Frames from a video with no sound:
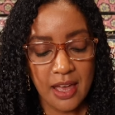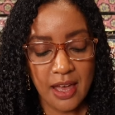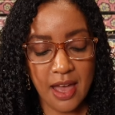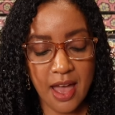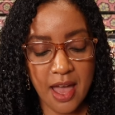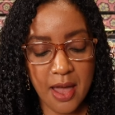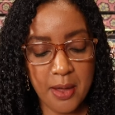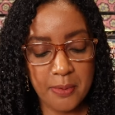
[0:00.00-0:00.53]

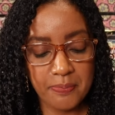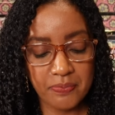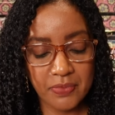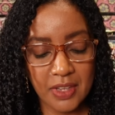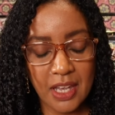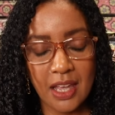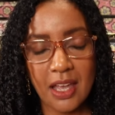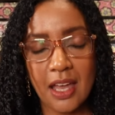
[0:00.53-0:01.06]
Um,
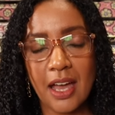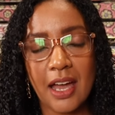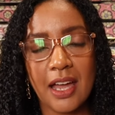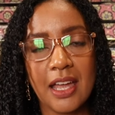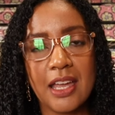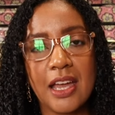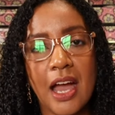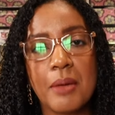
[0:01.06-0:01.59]

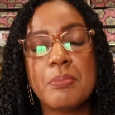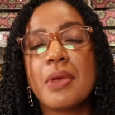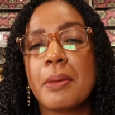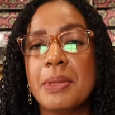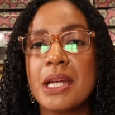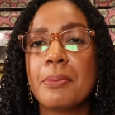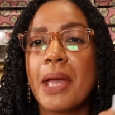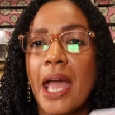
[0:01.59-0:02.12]
I, I'm, I
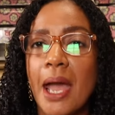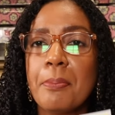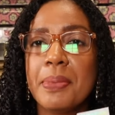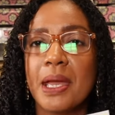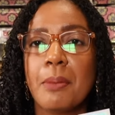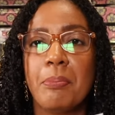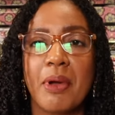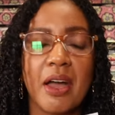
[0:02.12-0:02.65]
mean, I'm happy
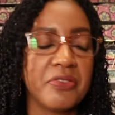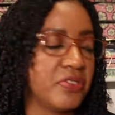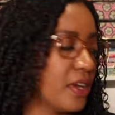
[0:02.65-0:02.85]
I bought